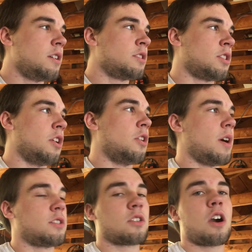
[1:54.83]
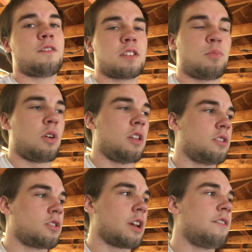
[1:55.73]
So I took off the spoiler,
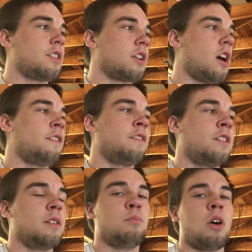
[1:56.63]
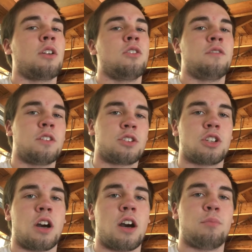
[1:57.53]
took everything off of it, brought it over to the
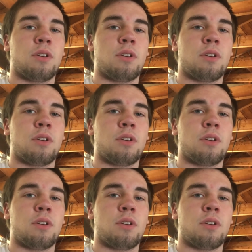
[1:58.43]
shop,